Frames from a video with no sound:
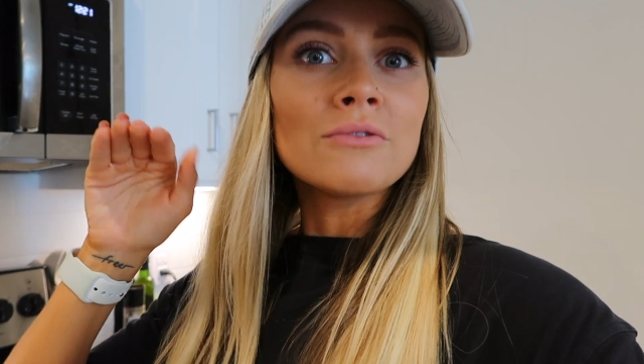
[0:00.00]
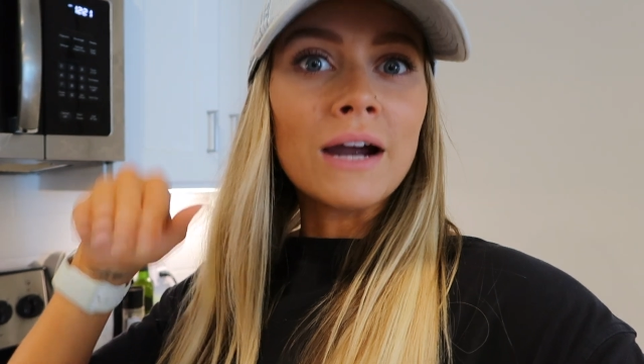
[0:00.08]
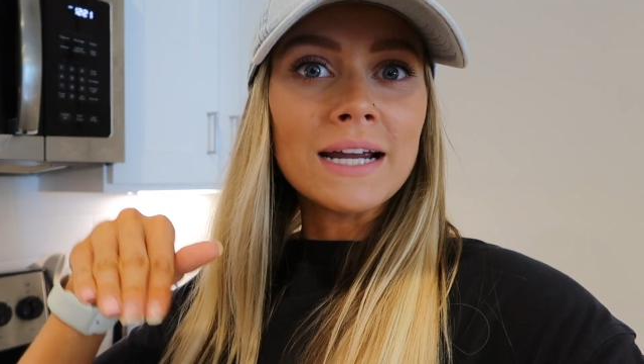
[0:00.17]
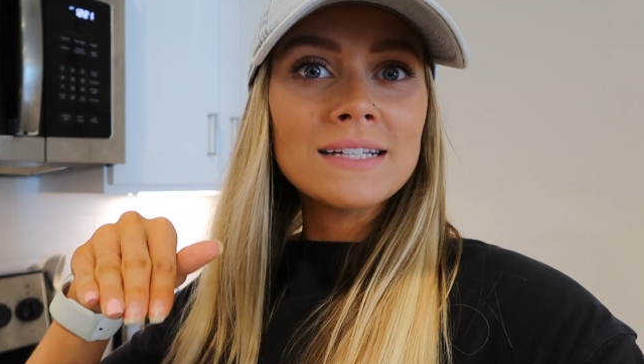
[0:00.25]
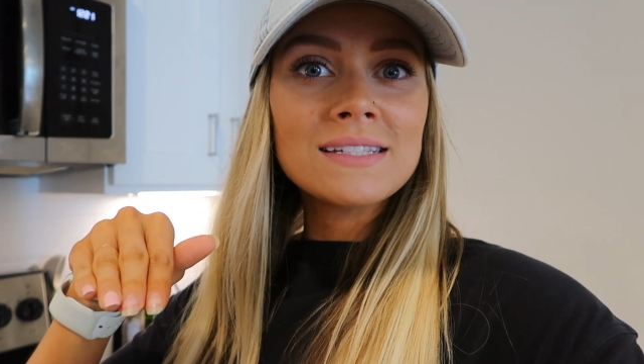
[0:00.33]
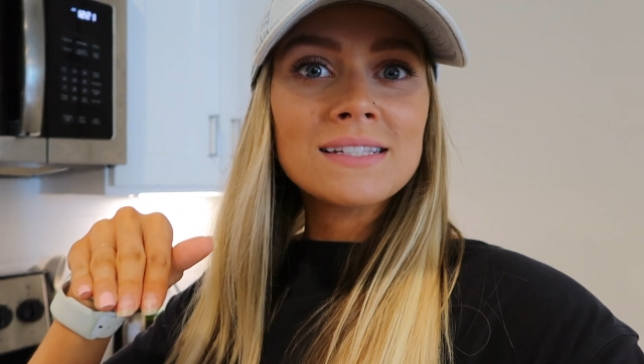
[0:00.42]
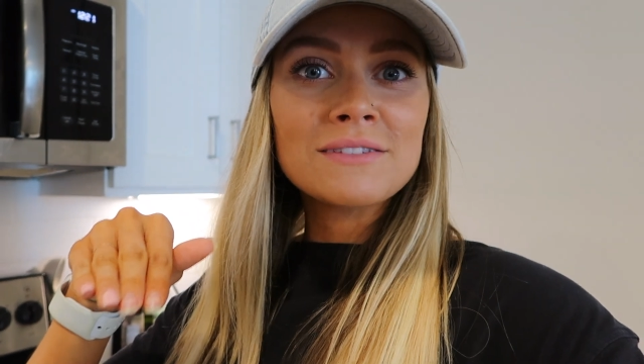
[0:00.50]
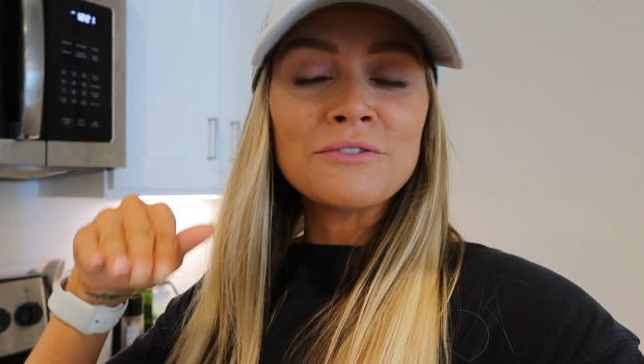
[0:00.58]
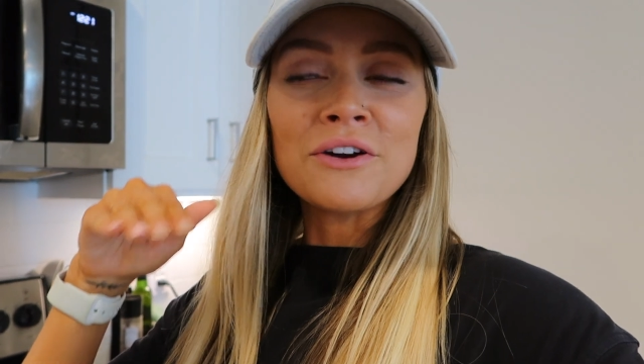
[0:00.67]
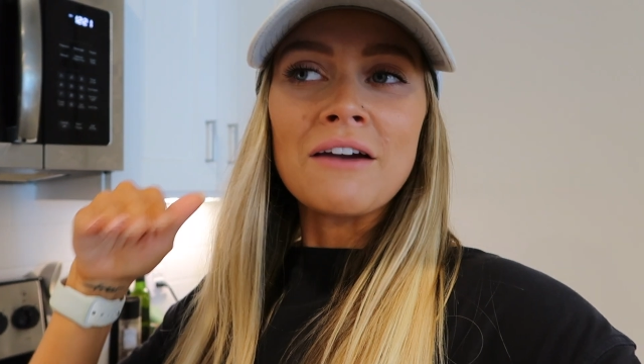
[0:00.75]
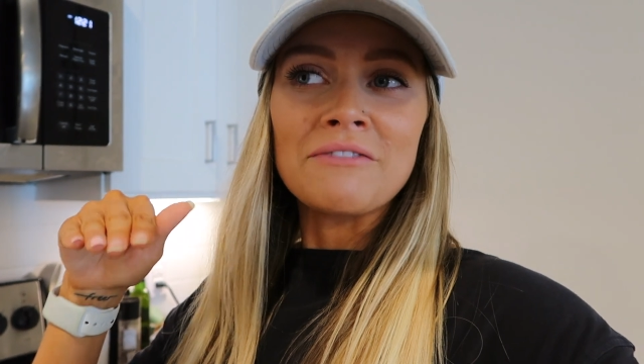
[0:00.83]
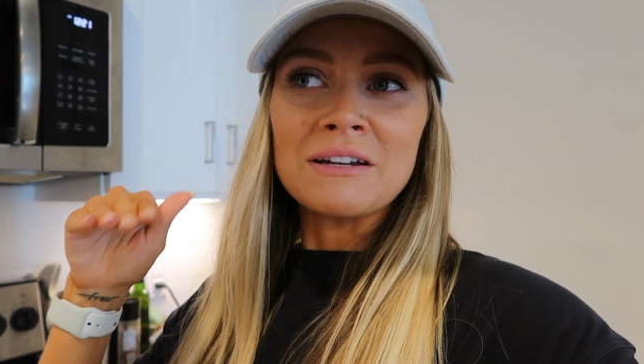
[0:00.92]
rice
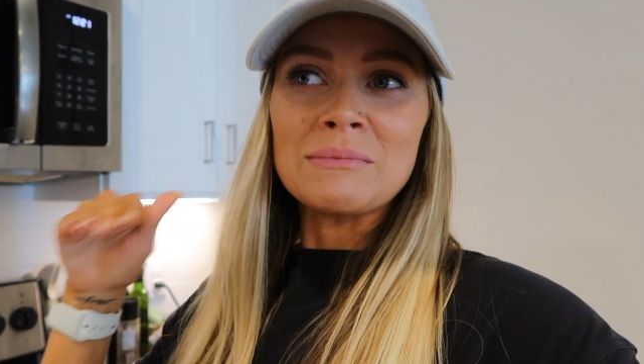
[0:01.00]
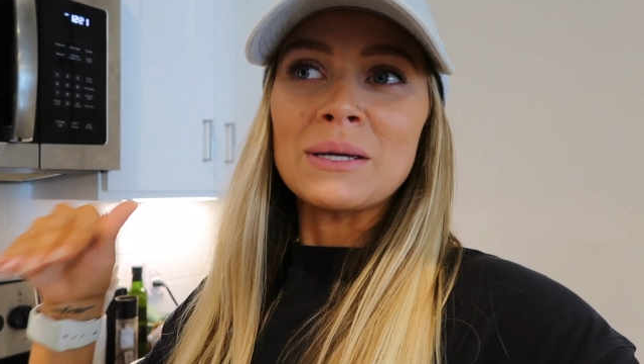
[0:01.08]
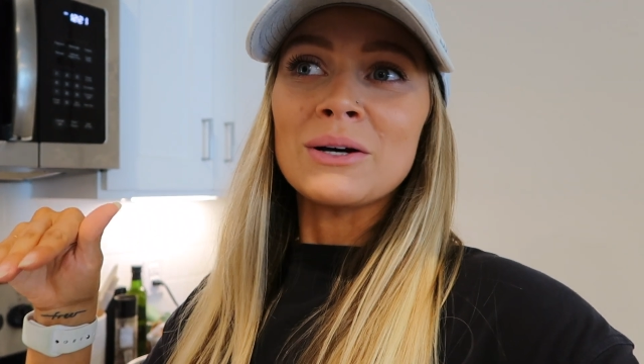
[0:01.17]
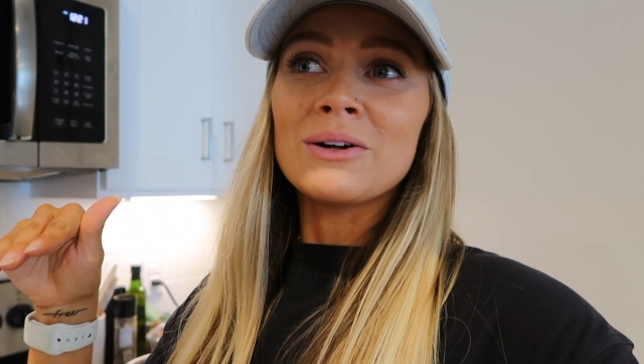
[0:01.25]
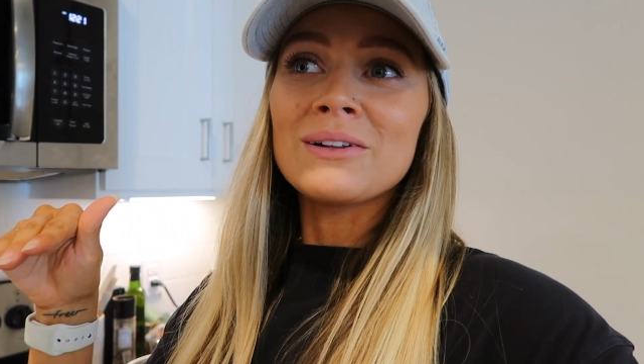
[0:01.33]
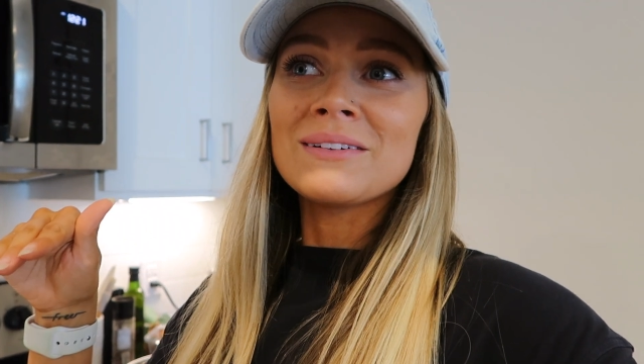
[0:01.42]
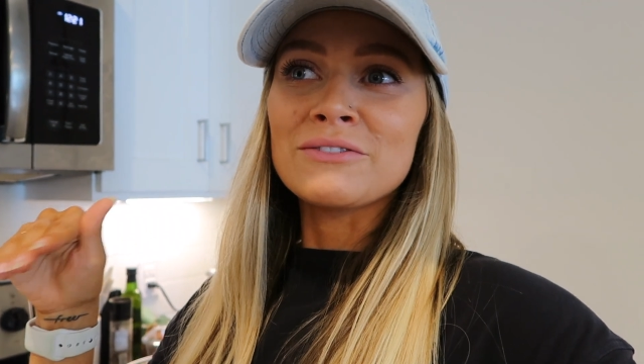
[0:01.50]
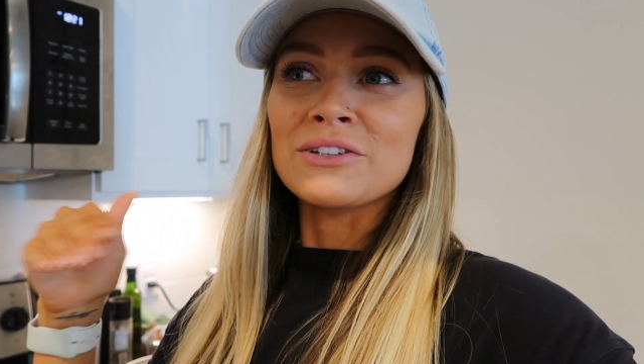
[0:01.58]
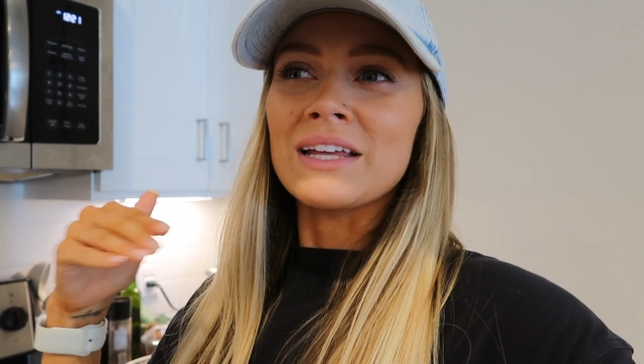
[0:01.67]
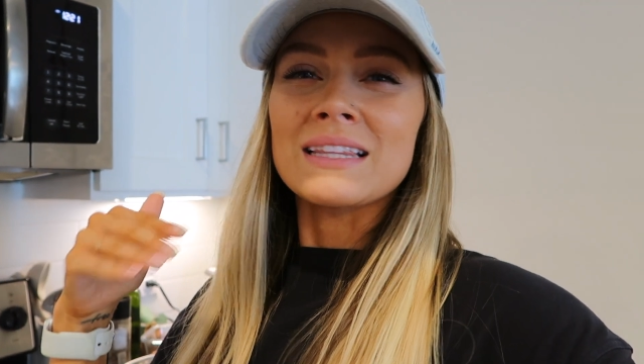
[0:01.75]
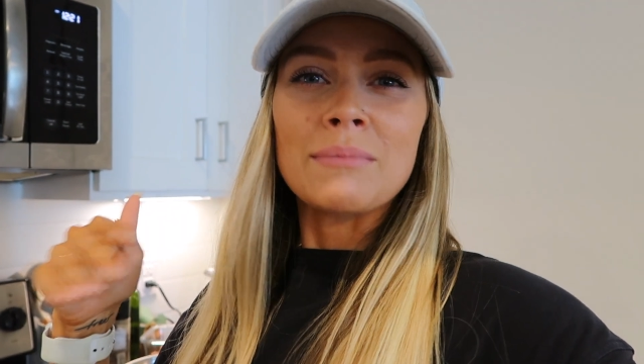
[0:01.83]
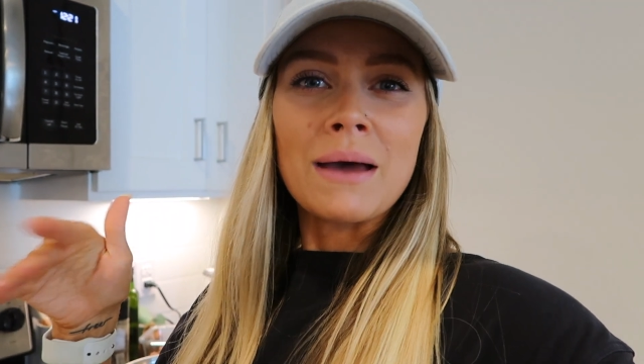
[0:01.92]
for every meal for
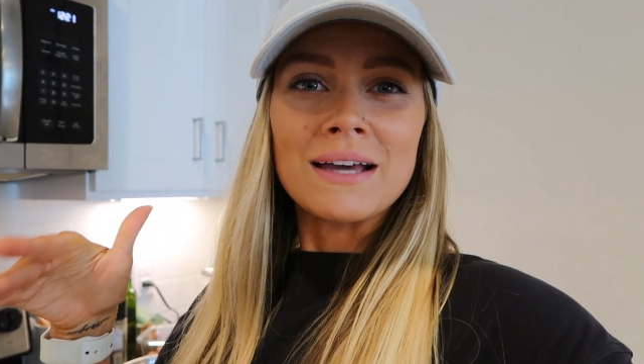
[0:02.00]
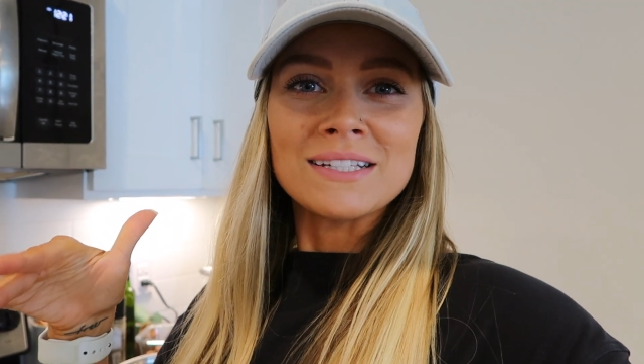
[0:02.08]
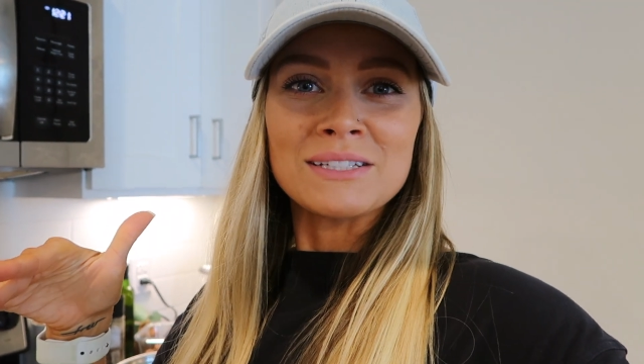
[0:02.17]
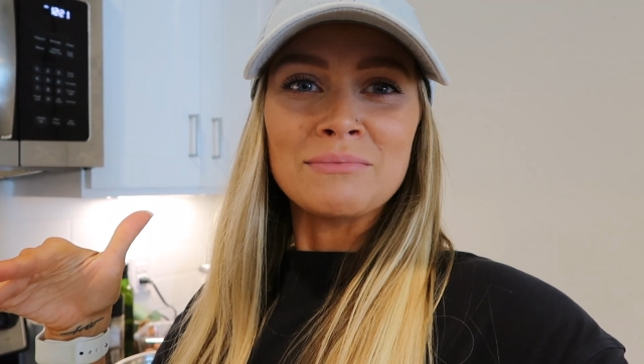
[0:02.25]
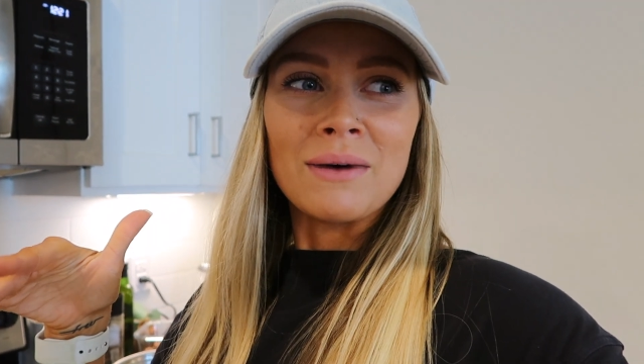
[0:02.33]
like the past